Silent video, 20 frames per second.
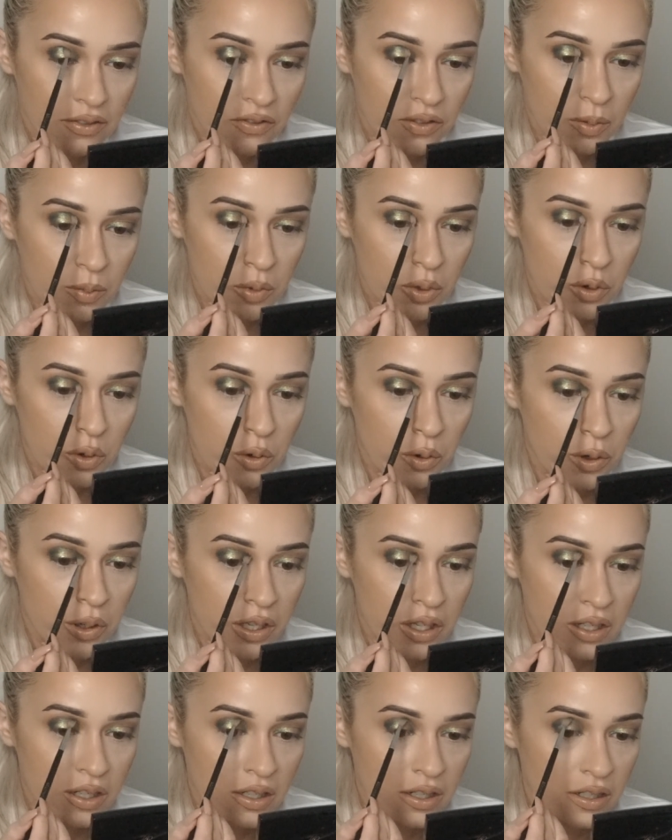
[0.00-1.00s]
from
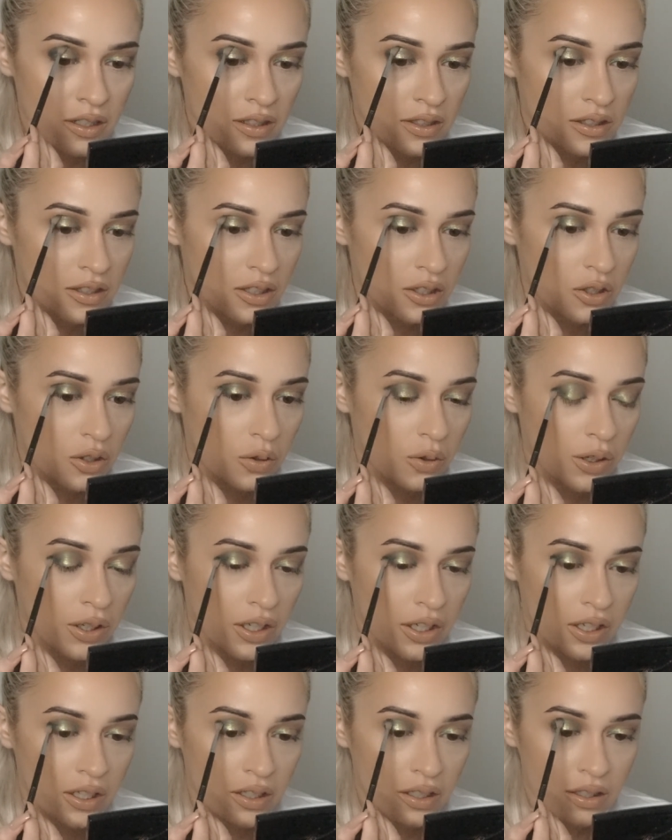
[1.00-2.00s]
corner to
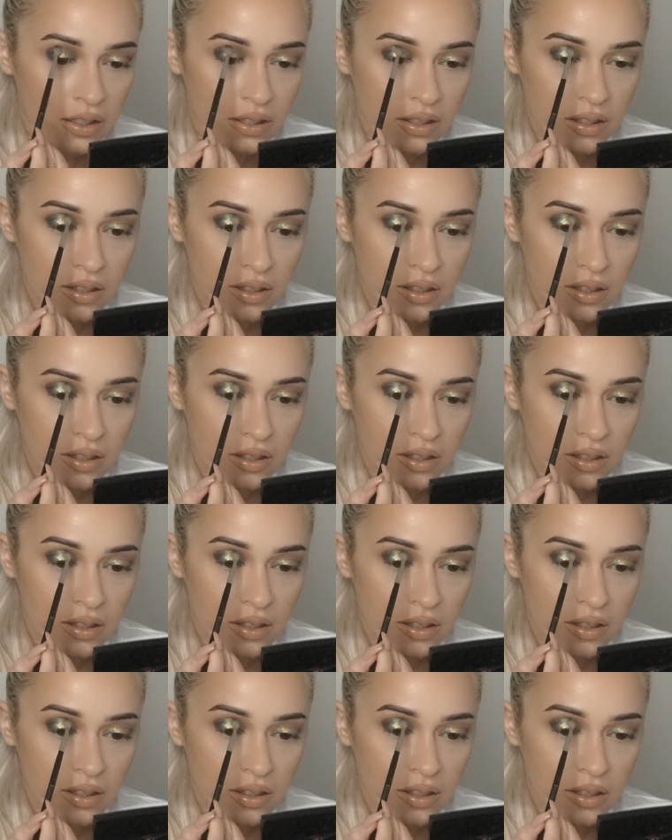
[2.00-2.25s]
corner.